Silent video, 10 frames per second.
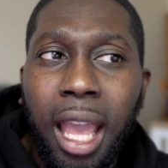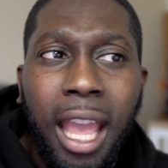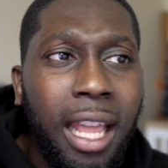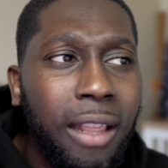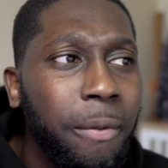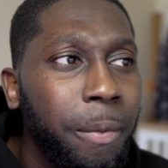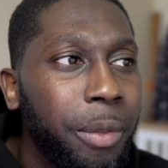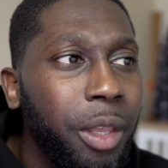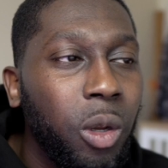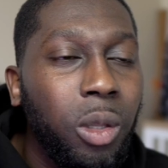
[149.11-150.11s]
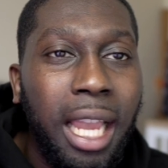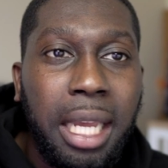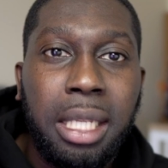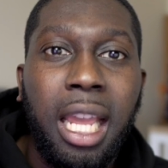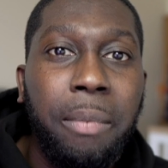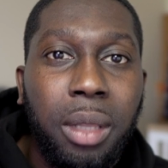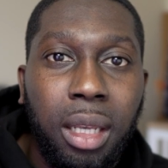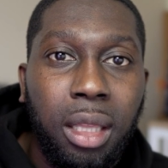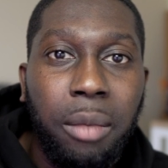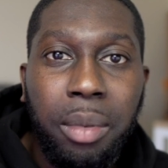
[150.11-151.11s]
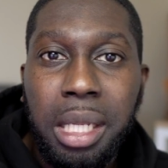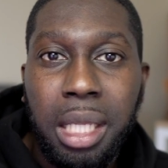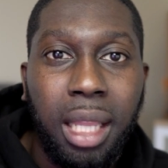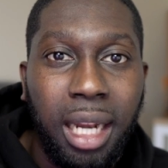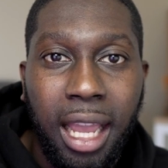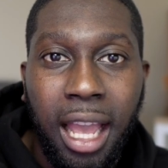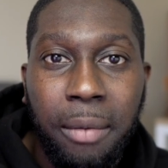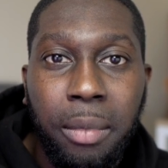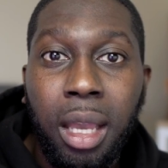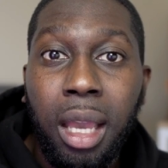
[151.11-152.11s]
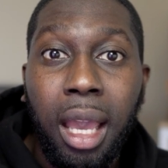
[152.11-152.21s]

And, you know, they accept the person that I am,